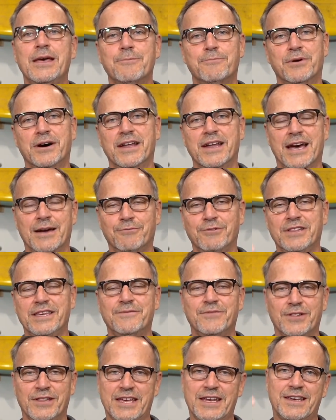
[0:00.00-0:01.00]
but I will
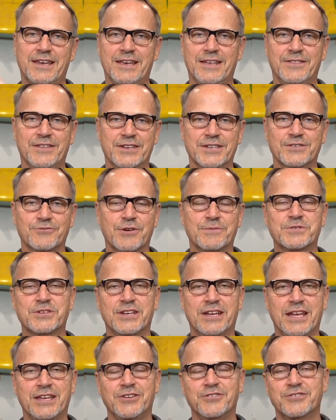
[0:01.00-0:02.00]
leave a link in the
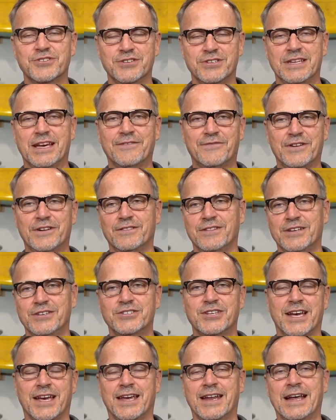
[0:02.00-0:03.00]
description and you should definitely
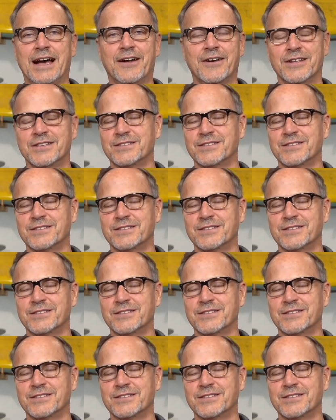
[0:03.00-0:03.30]
check it out.